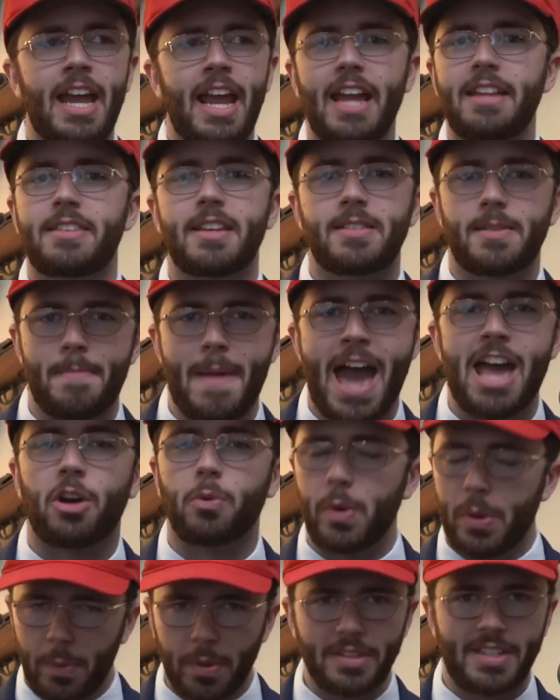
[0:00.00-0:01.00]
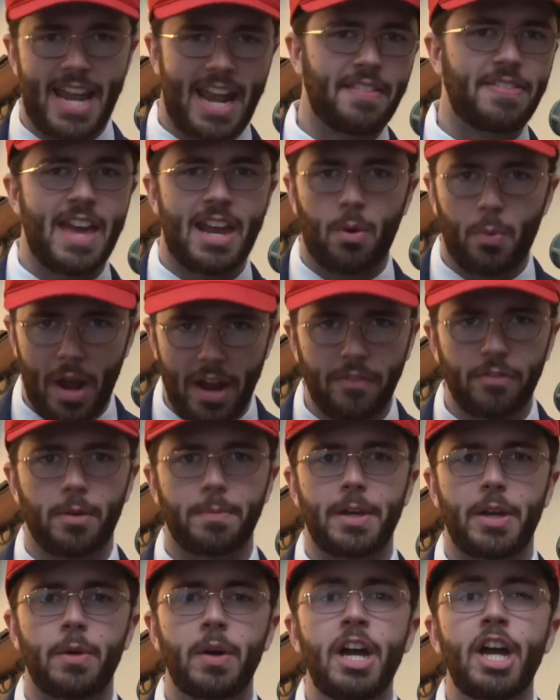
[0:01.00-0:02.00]
It doesn't matter. We will take that away
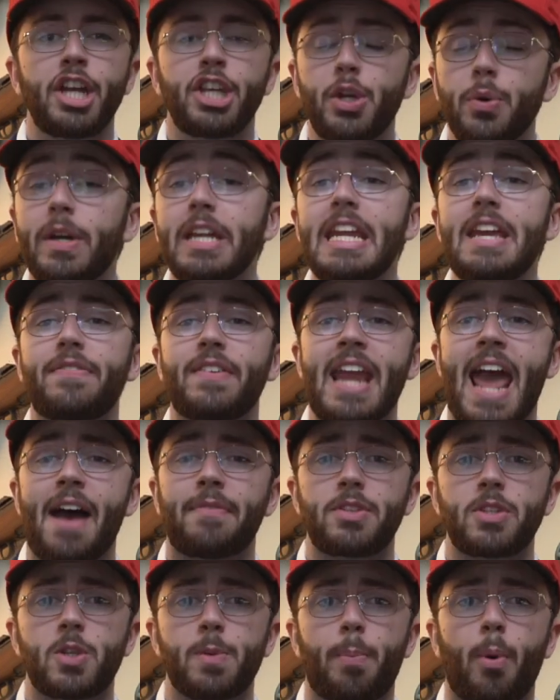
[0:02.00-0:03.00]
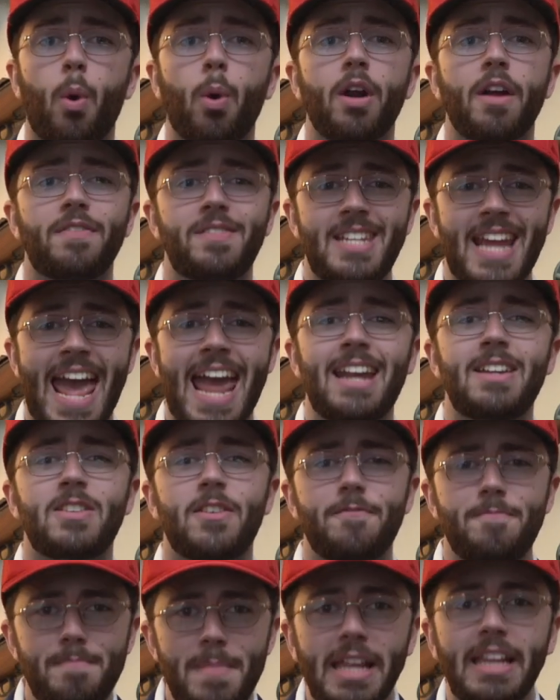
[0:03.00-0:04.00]
from you. You can even have the support of tens
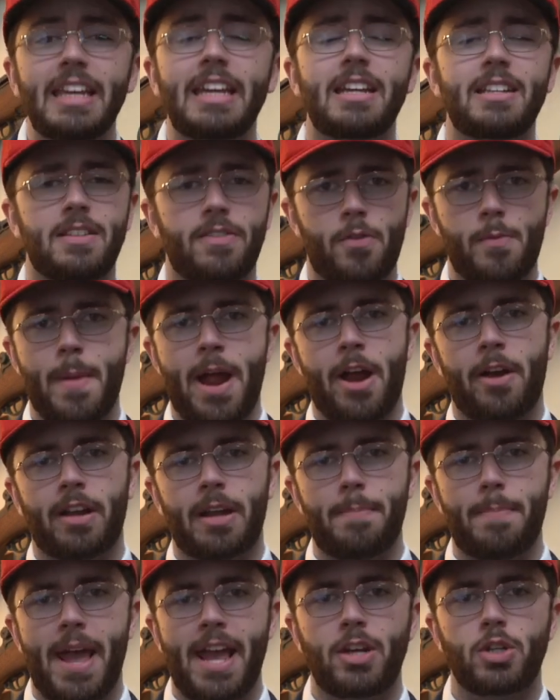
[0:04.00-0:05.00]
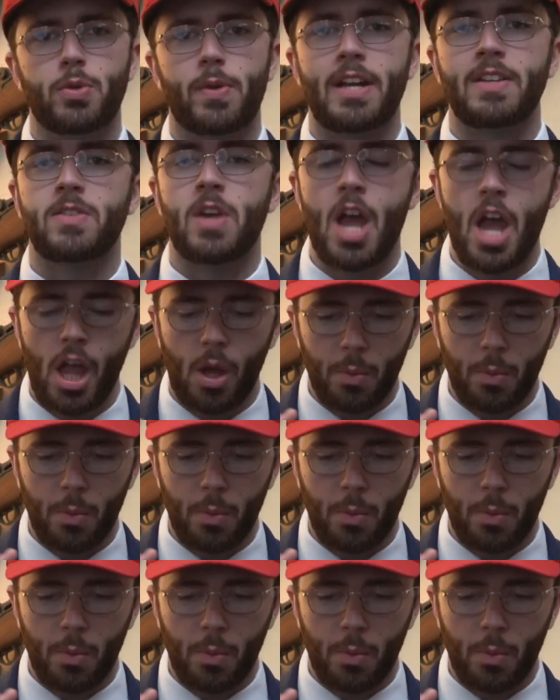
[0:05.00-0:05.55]
of millions of American patriots.